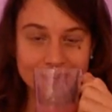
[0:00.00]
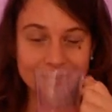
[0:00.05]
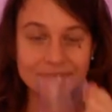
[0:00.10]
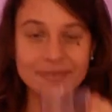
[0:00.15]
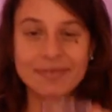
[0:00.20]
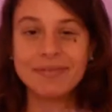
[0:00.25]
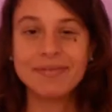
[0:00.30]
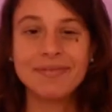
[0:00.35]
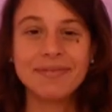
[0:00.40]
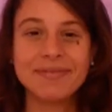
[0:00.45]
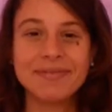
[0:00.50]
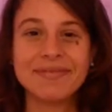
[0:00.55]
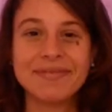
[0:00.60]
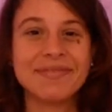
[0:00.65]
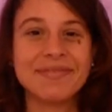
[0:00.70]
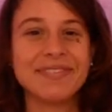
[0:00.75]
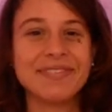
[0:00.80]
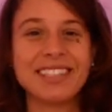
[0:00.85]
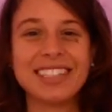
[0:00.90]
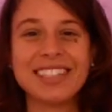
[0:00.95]

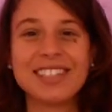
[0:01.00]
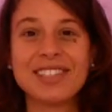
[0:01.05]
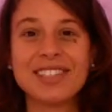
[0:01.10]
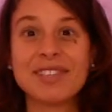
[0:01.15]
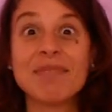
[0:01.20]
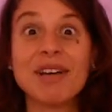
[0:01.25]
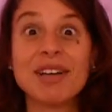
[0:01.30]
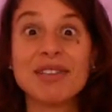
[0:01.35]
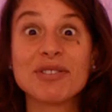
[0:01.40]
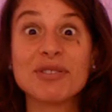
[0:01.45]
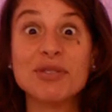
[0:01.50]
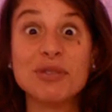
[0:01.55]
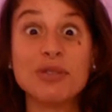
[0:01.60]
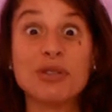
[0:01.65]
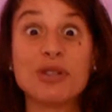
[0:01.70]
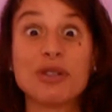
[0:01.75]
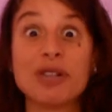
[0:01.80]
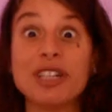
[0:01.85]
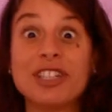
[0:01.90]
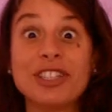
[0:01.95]
It smells
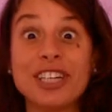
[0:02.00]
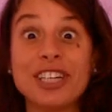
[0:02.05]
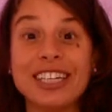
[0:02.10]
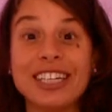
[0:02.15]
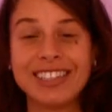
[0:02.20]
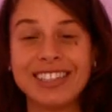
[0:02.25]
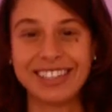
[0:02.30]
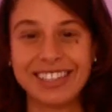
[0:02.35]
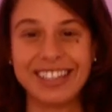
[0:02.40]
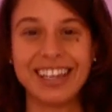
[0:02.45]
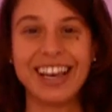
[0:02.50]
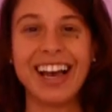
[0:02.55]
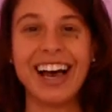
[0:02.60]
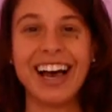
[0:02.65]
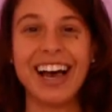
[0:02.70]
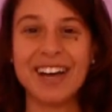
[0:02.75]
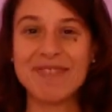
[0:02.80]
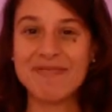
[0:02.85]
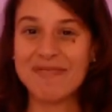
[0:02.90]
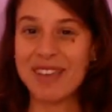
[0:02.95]
nutritious.
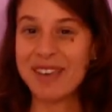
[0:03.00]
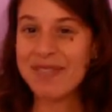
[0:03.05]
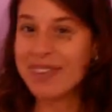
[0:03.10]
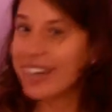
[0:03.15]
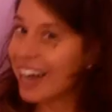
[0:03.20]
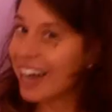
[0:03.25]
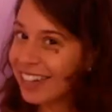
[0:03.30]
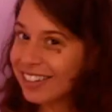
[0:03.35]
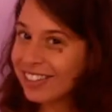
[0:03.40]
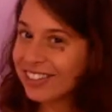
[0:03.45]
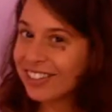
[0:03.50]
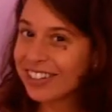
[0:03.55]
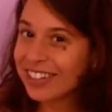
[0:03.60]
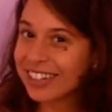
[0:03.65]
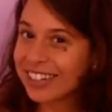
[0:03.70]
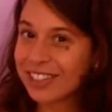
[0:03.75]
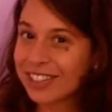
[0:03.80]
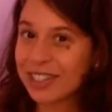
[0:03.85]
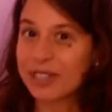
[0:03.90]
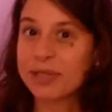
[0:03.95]
Maybe not so
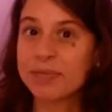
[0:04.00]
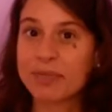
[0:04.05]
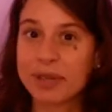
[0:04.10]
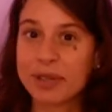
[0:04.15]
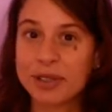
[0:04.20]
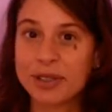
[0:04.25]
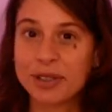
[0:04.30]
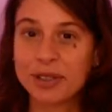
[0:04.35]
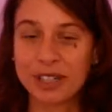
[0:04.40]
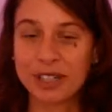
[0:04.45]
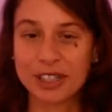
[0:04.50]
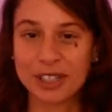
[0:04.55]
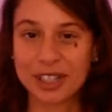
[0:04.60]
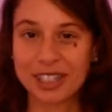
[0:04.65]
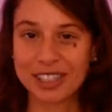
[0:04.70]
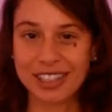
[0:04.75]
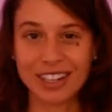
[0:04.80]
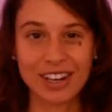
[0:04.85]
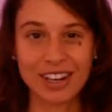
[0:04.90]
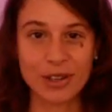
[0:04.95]
delicious, but
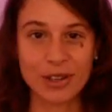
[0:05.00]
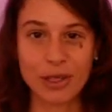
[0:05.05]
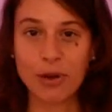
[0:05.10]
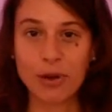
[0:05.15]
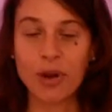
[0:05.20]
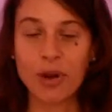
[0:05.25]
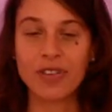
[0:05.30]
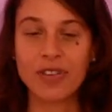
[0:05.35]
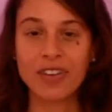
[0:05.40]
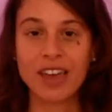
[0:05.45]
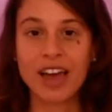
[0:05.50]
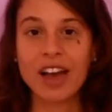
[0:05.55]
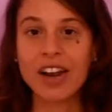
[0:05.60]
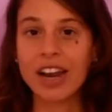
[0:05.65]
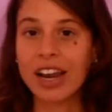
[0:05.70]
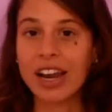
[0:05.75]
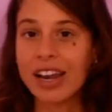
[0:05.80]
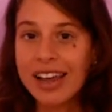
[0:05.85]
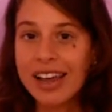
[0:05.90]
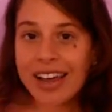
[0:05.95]
nutritious. And I'll throw it down
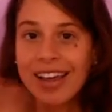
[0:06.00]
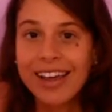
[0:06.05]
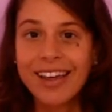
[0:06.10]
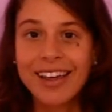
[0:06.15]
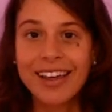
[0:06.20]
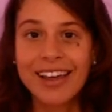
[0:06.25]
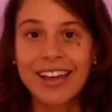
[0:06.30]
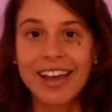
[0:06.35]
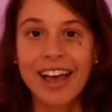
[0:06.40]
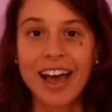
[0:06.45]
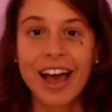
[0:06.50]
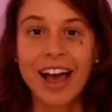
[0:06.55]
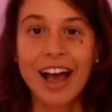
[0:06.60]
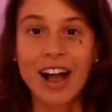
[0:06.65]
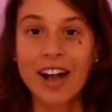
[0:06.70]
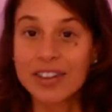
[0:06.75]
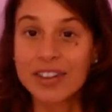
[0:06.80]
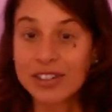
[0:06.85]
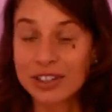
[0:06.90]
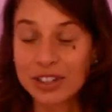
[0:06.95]
and
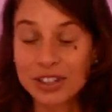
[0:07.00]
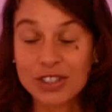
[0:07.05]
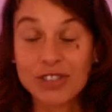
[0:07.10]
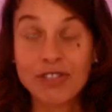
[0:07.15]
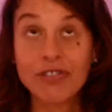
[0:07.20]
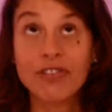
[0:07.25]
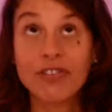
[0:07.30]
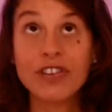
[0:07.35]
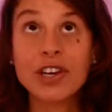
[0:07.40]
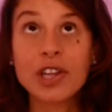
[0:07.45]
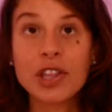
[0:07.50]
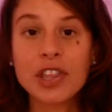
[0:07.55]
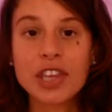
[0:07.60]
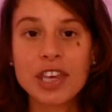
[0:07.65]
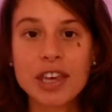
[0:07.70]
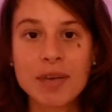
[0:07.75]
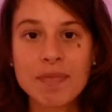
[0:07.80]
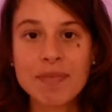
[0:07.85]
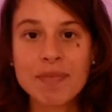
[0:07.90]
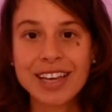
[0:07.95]
just feel
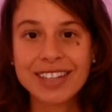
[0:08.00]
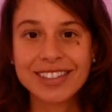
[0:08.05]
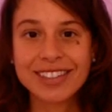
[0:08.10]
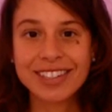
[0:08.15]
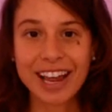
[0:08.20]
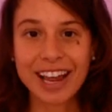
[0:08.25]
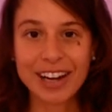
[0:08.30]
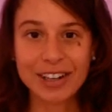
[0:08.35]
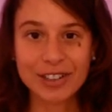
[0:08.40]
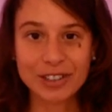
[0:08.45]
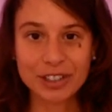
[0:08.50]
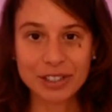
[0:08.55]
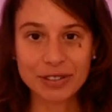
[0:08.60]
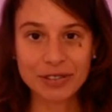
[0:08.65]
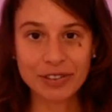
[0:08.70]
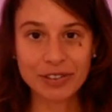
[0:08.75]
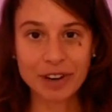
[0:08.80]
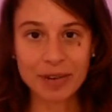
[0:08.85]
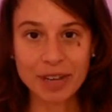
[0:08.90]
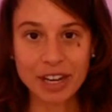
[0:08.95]
the amazing energy
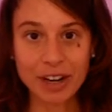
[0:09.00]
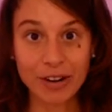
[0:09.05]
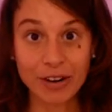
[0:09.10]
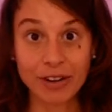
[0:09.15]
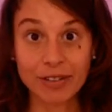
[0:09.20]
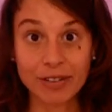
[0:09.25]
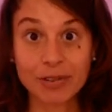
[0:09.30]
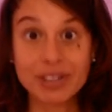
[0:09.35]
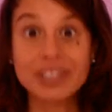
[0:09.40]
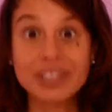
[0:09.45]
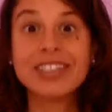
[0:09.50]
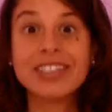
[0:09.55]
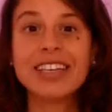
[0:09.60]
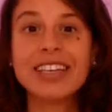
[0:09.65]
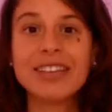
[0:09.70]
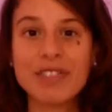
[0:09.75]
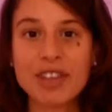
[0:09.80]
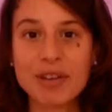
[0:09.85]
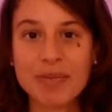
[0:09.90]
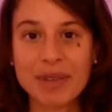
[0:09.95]
from it, or
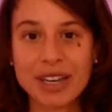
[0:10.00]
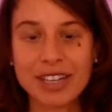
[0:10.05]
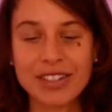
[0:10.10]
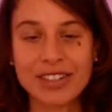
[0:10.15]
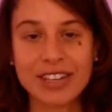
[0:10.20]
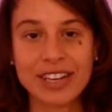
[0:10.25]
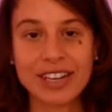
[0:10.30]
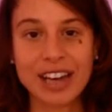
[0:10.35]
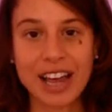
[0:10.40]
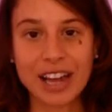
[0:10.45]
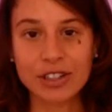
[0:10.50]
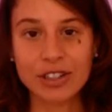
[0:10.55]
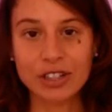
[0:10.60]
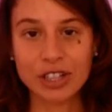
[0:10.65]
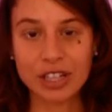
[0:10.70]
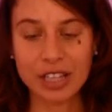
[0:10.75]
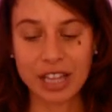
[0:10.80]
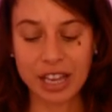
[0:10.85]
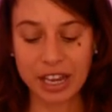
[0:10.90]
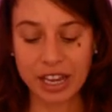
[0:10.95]
receive the amazing
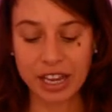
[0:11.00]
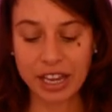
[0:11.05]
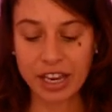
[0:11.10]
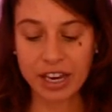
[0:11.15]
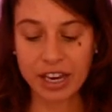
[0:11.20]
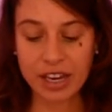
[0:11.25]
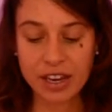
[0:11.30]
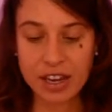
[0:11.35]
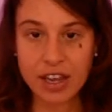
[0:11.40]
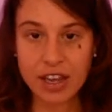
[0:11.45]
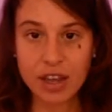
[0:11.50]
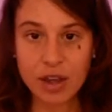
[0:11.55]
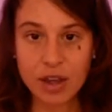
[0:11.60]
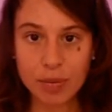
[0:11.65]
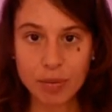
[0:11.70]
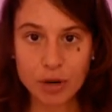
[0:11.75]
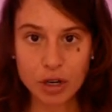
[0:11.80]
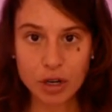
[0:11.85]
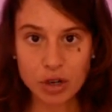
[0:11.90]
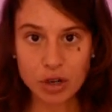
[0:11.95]
energy that it
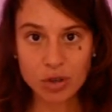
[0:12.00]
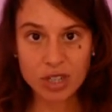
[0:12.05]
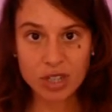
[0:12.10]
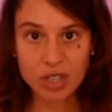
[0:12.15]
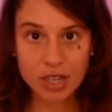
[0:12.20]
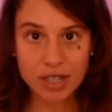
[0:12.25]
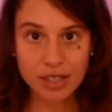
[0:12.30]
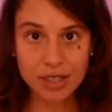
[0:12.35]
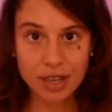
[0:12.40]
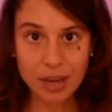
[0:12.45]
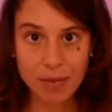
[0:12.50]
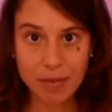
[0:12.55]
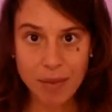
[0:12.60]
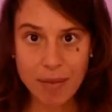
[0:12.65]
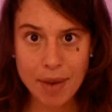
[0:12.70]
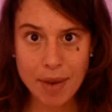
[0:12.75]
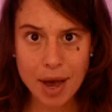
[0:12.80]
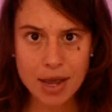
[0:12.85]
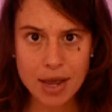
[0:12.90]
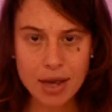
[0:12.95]
produces in my
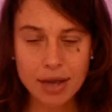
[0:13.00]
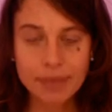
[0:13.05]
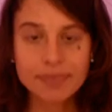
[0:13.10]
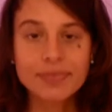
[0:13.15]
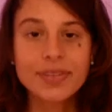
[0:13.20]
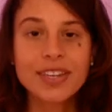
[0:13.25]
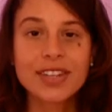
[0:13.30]
body.